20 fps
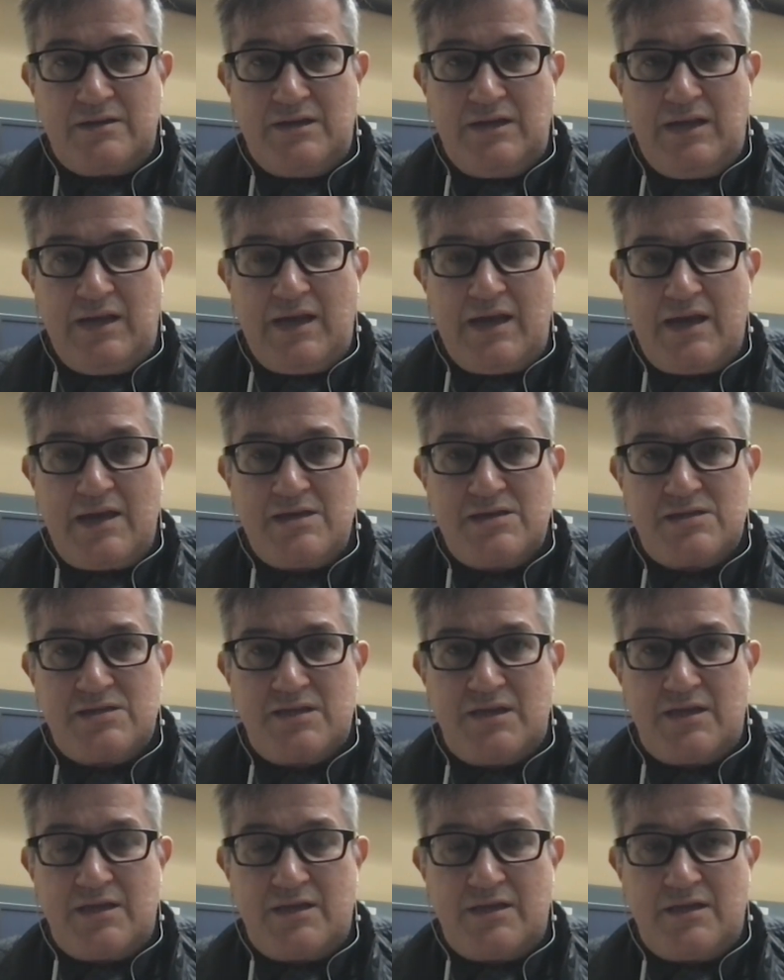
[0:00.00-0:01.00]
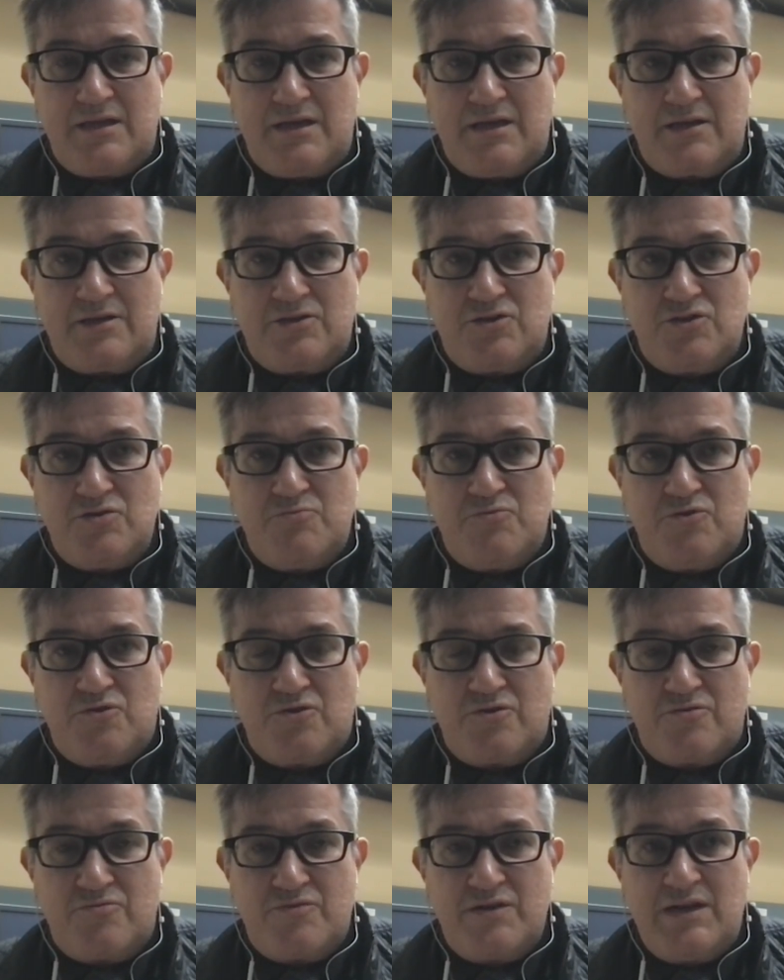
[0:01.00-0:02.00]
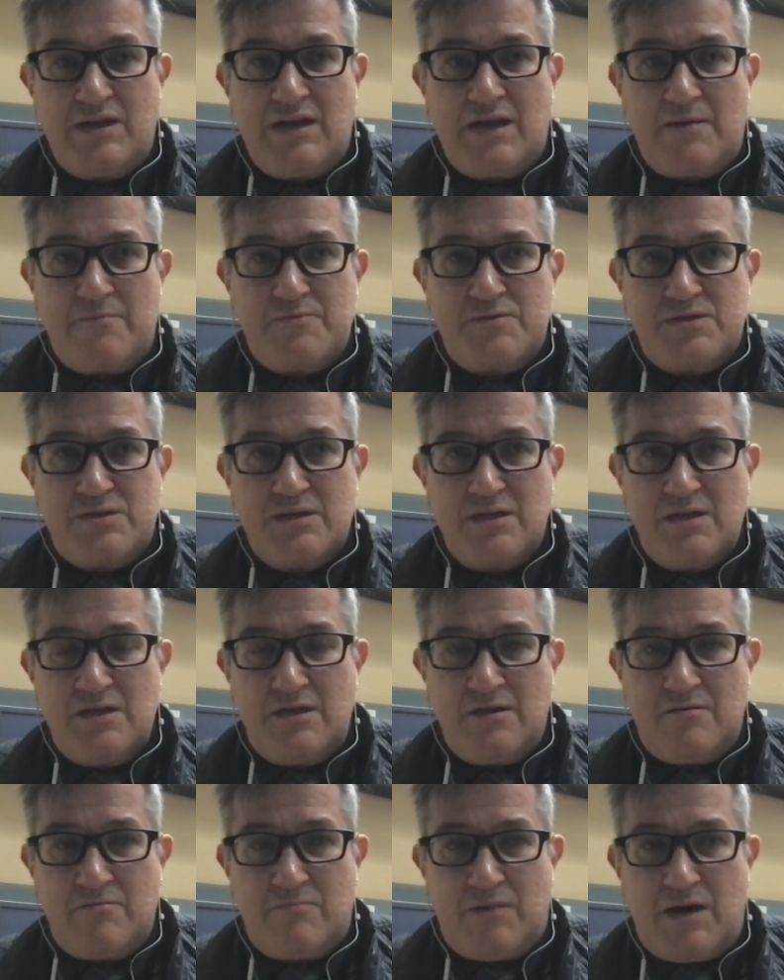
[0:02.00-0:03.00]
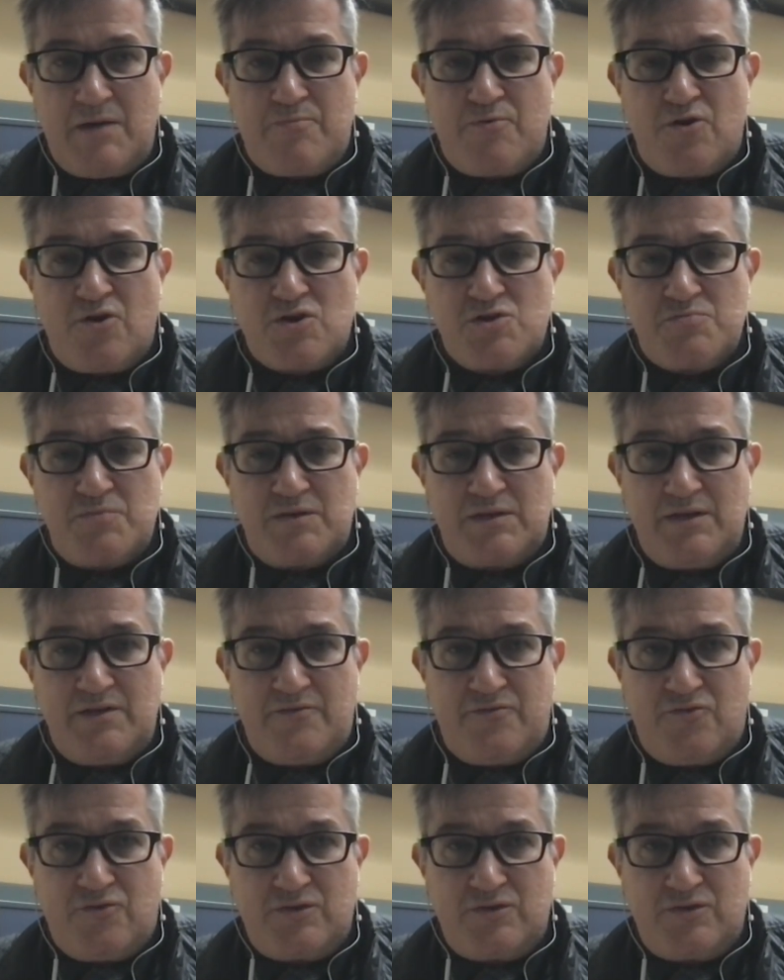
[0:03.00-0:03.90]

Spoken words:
delays the tumor relapse by approximately